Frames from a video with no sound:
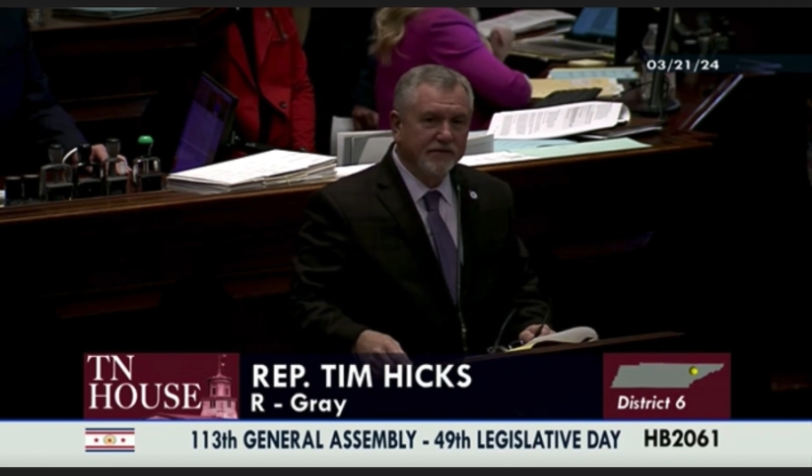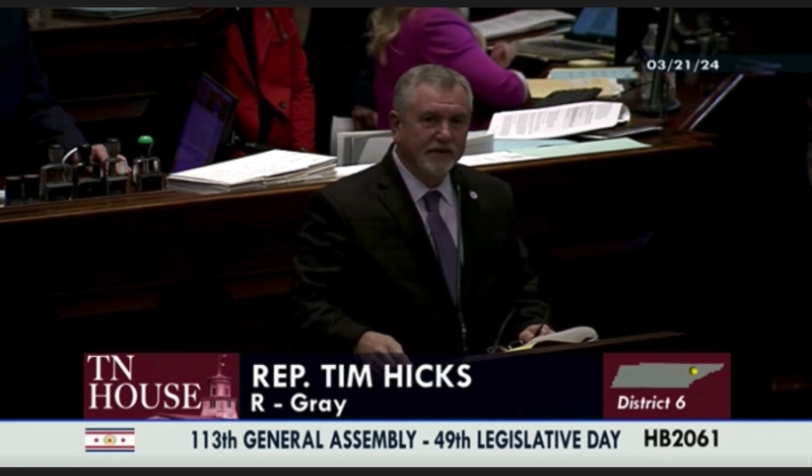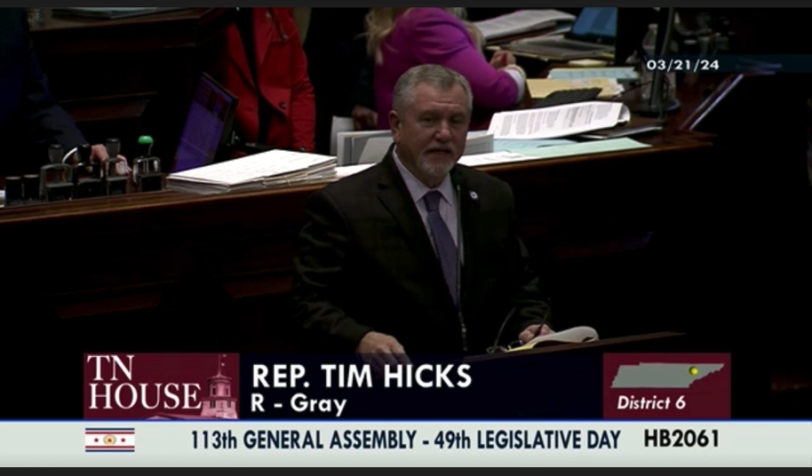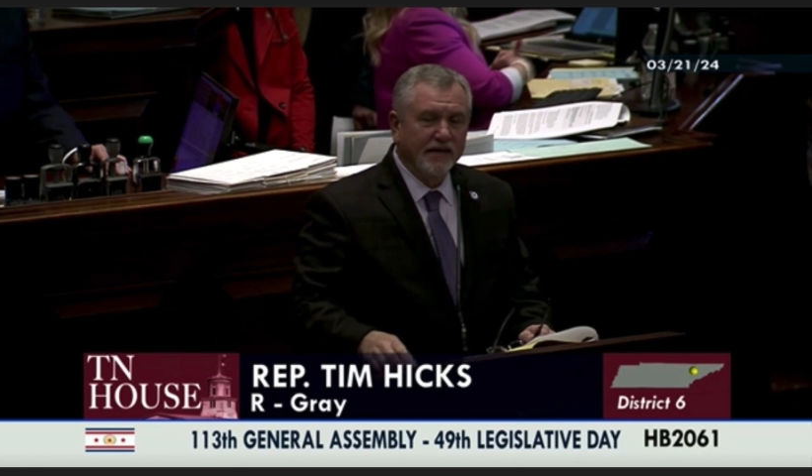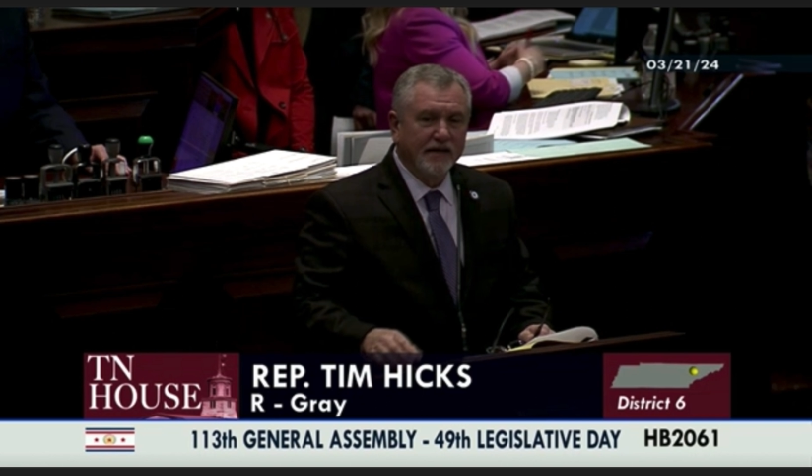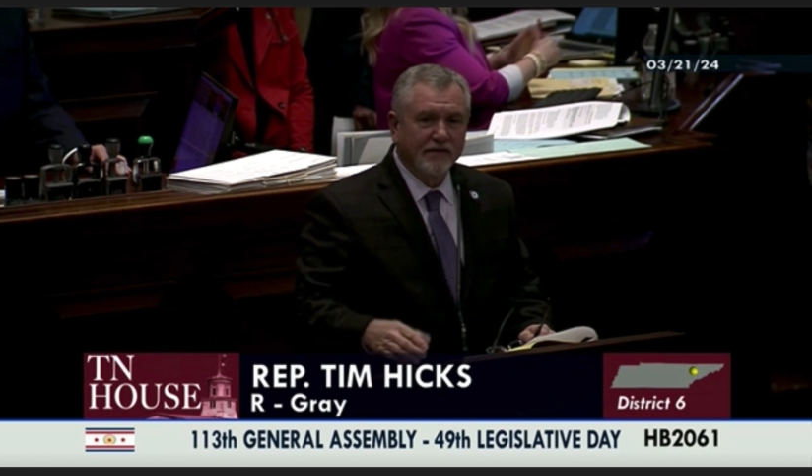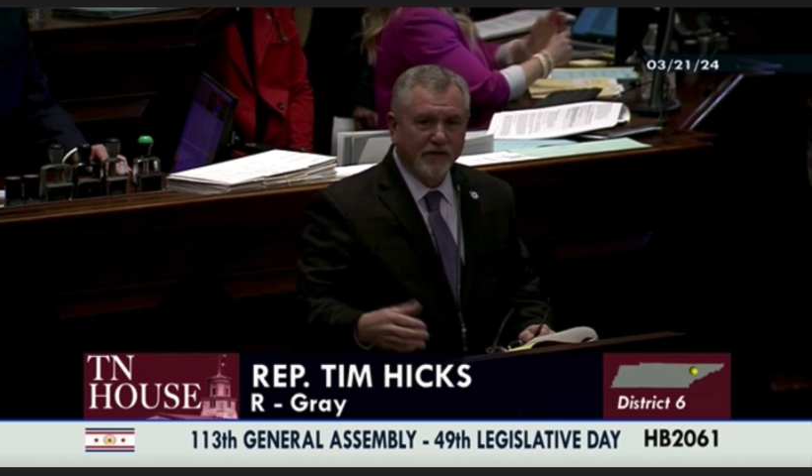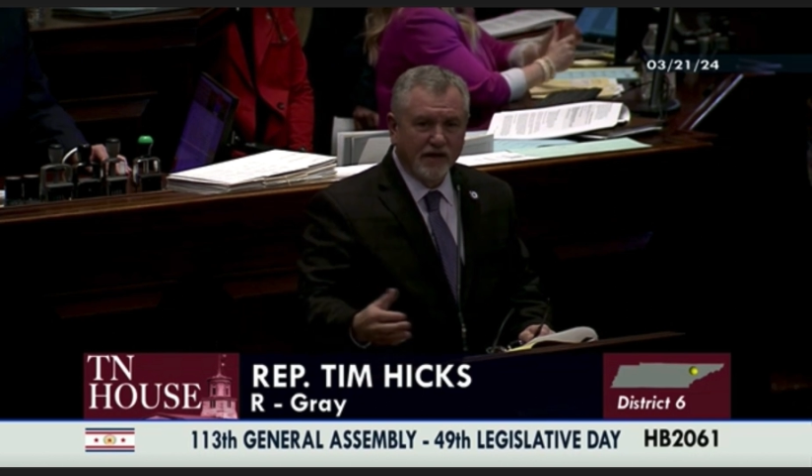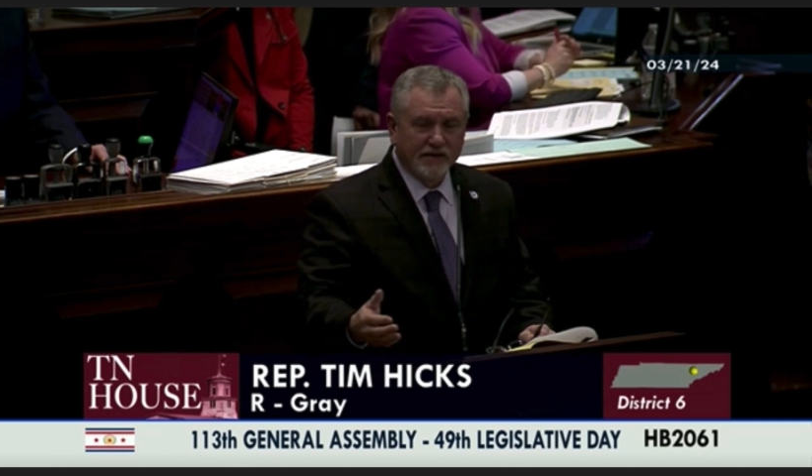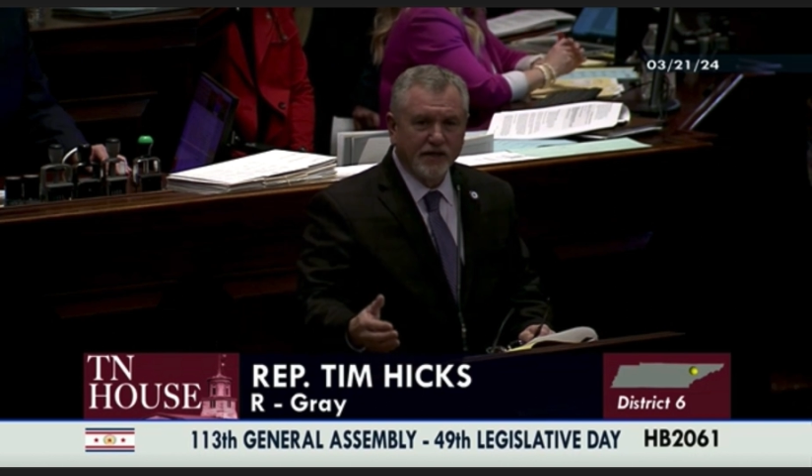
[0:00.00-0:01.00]
to get
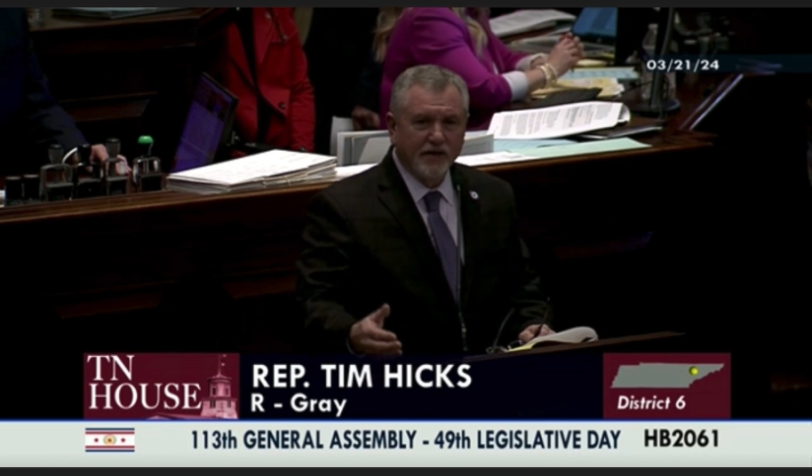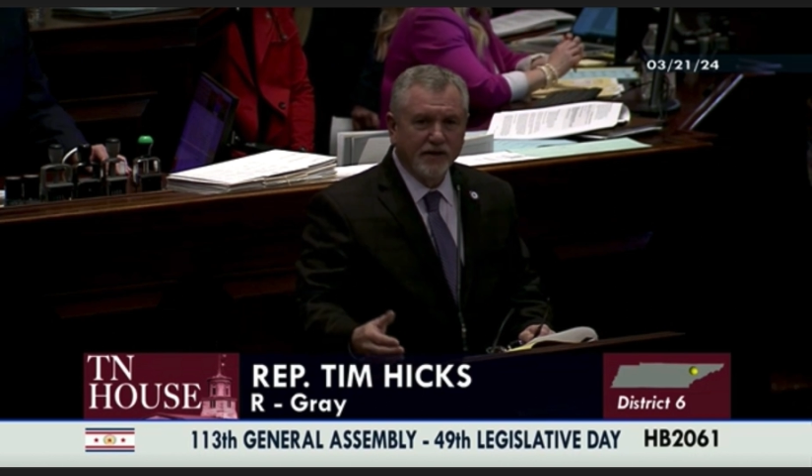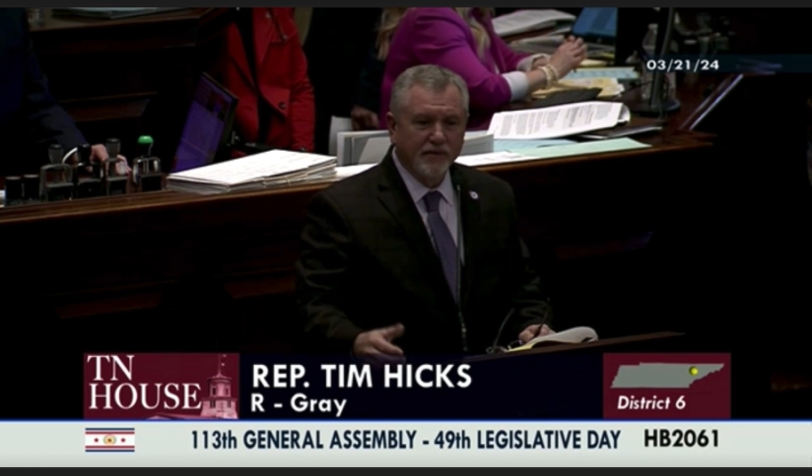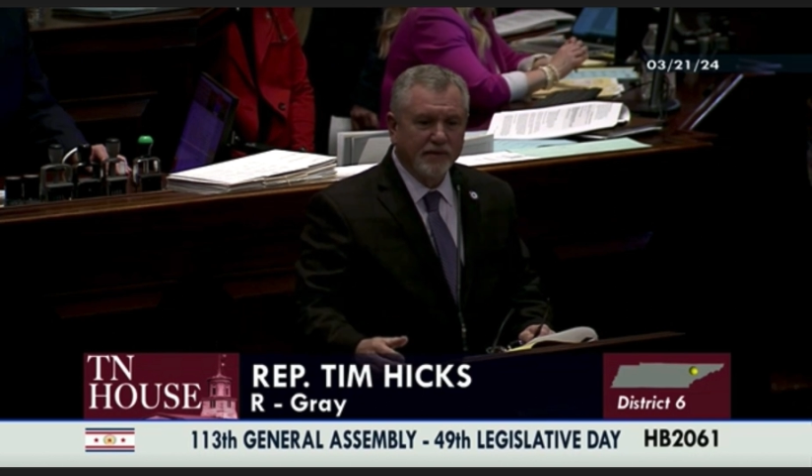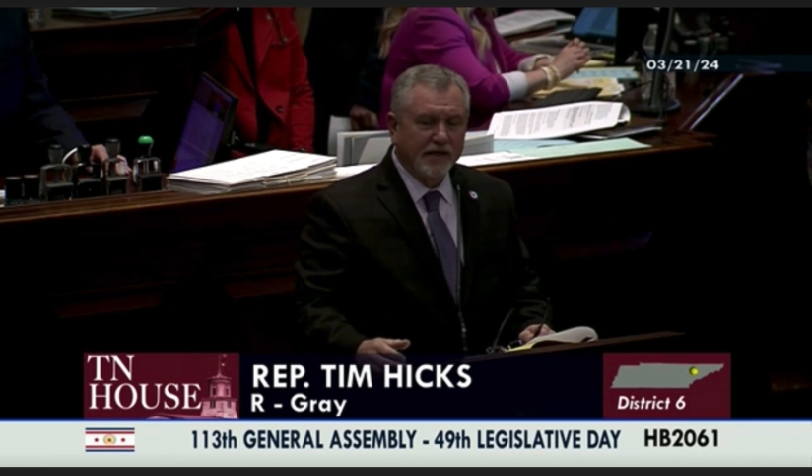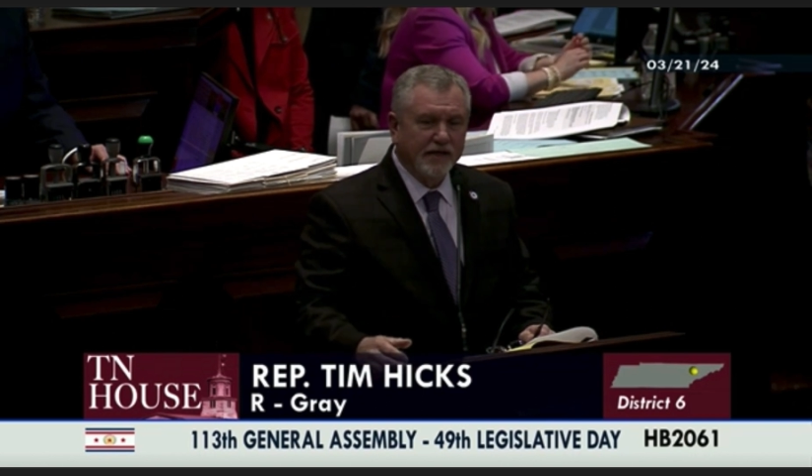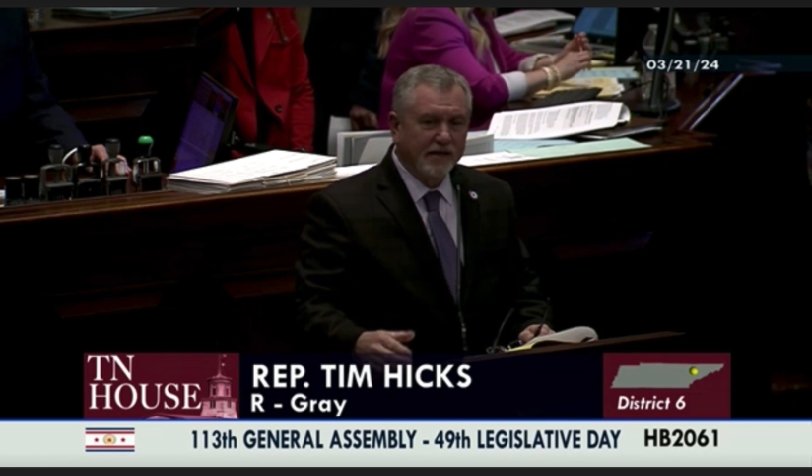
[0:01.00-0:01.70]
involuntary committed.